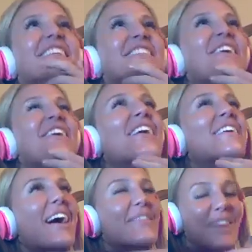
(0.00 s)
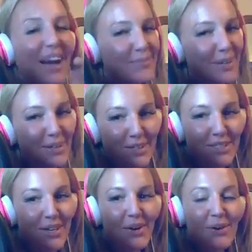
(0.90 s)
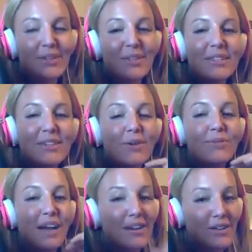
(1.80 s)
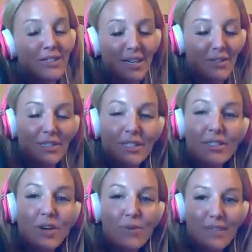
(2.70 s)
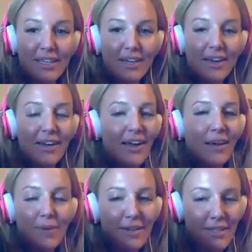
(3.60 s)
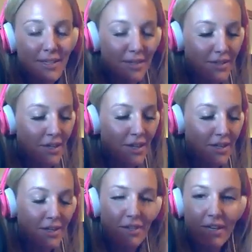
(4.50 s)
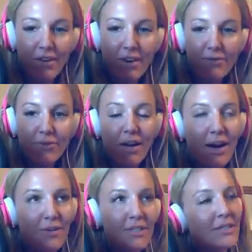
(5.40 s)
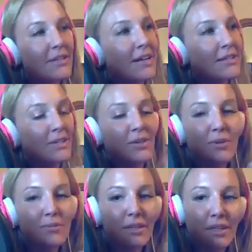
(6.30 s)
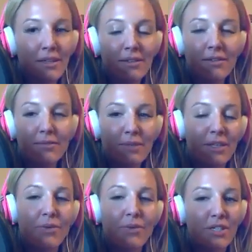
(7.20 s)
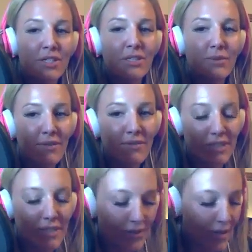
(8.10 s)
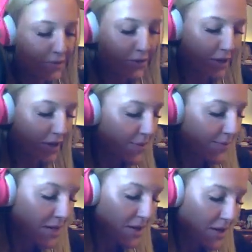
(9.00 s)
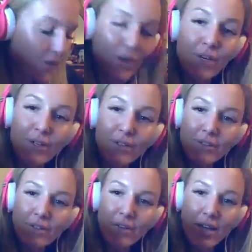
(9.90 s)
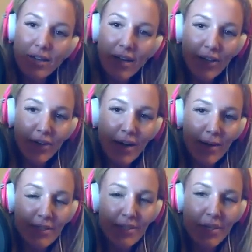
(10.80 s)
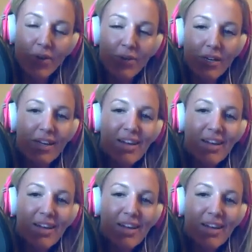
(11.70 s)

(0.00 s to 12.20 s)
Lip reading: So I know your schedule is so busy, and I could probably sit here and talk your ear off for hours and ask you a million questions. So we'll have to save that for another episode.